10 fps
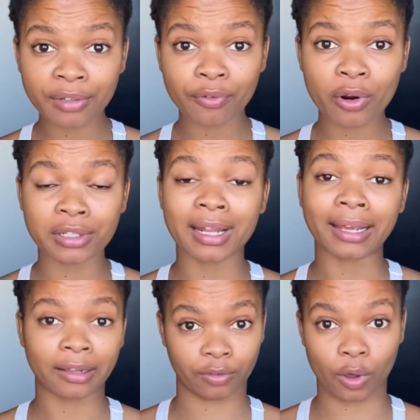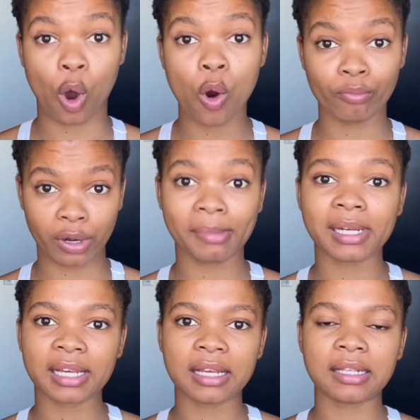for it, like the home
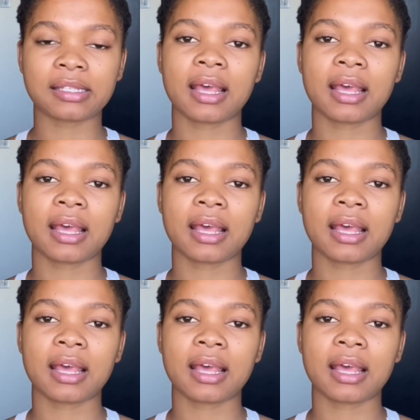remedies